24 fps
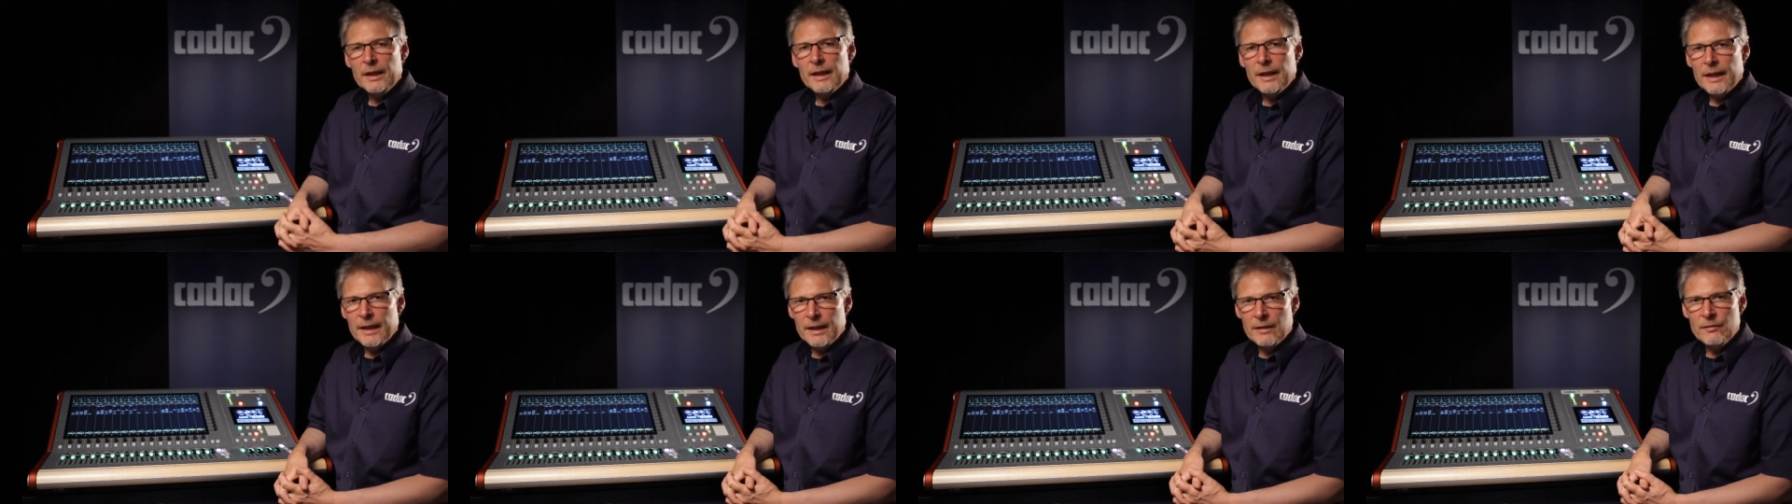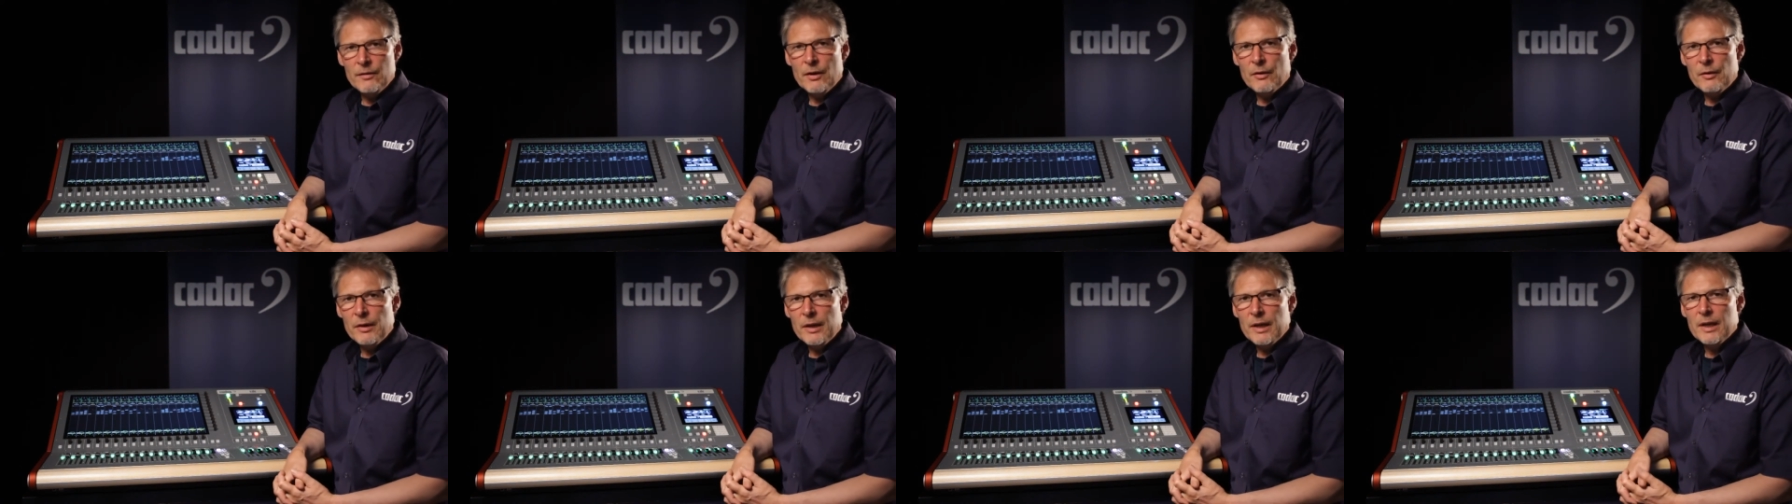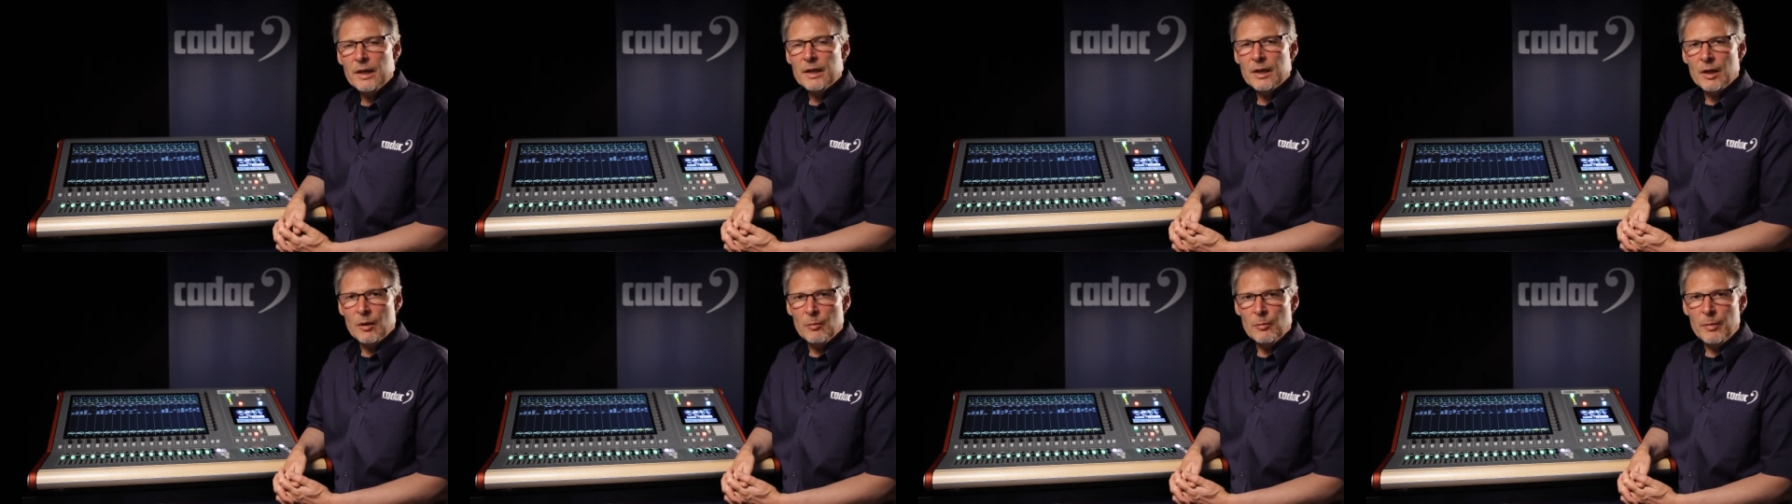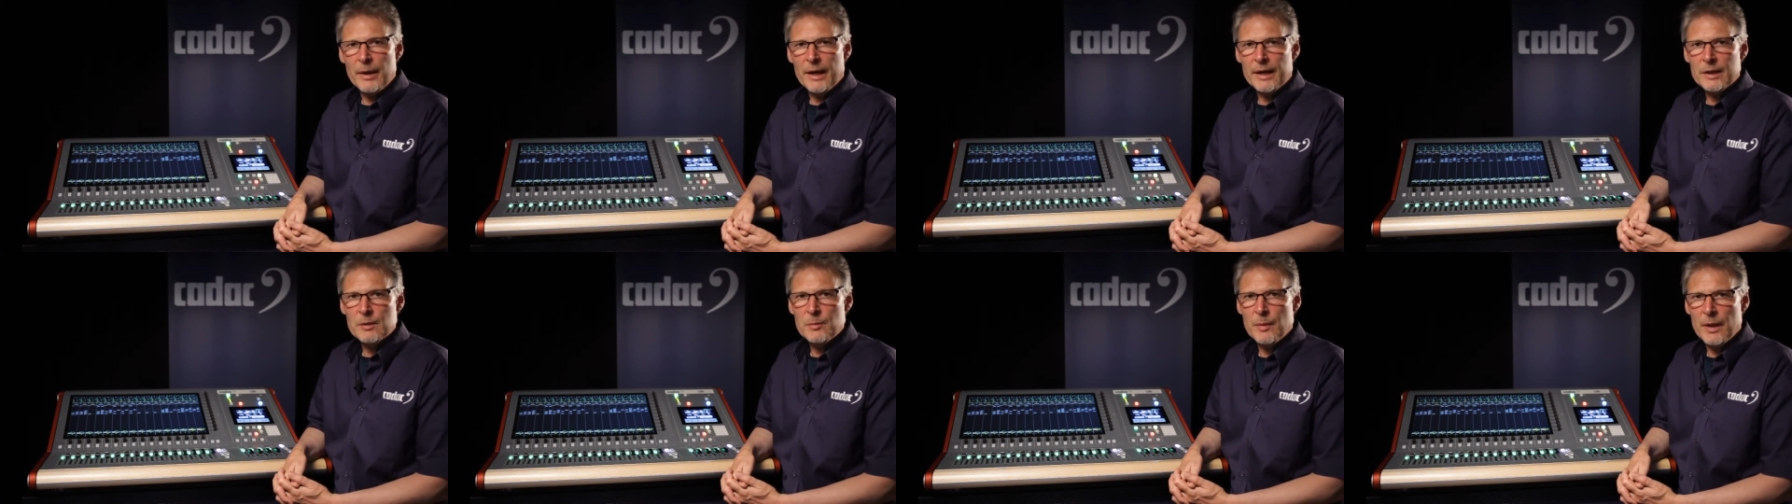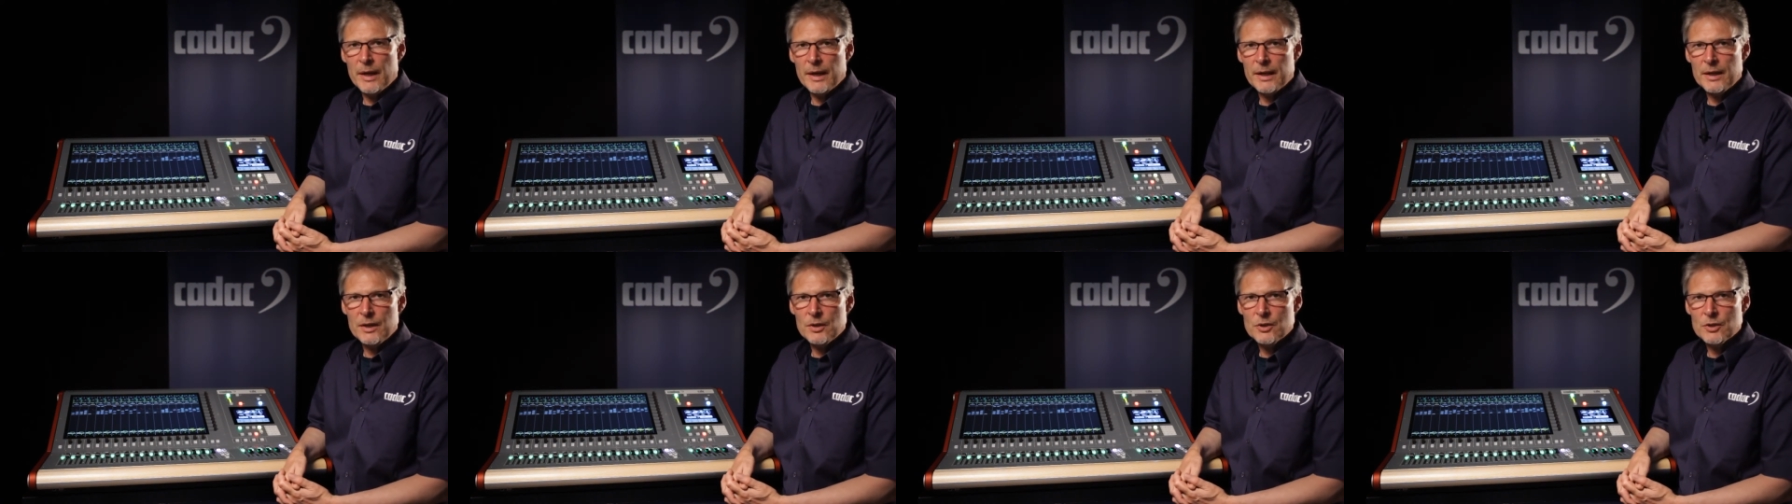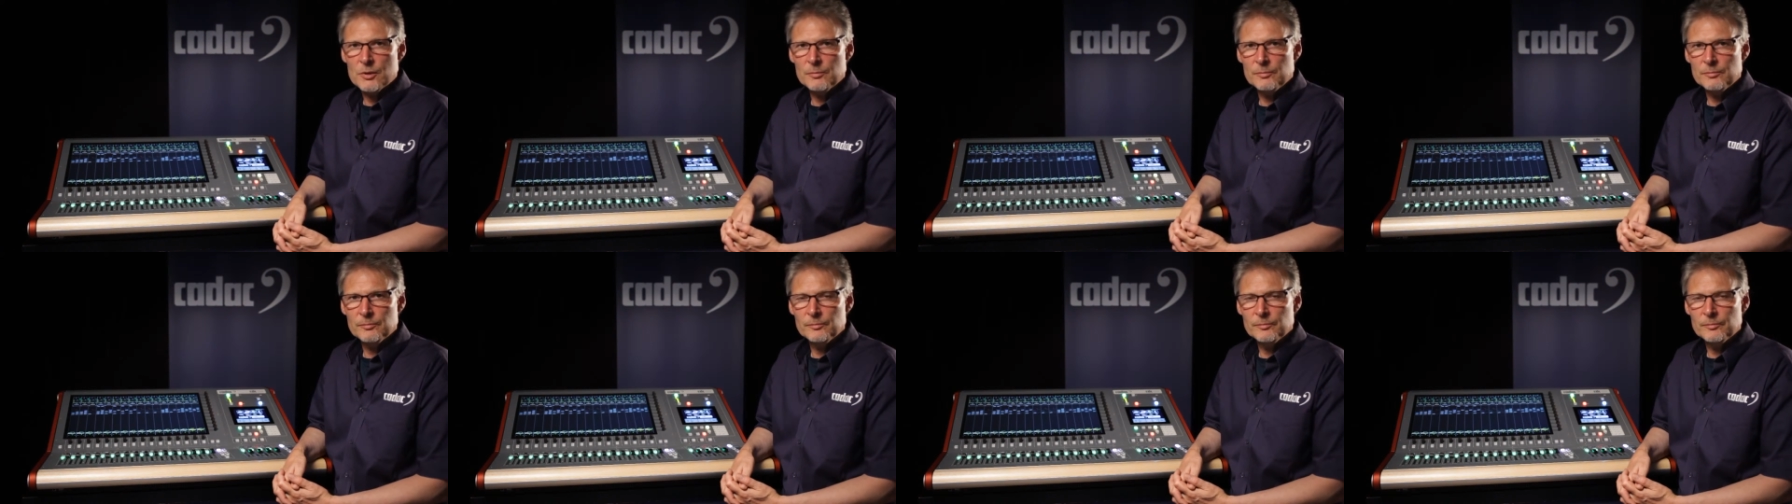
in a very compact package.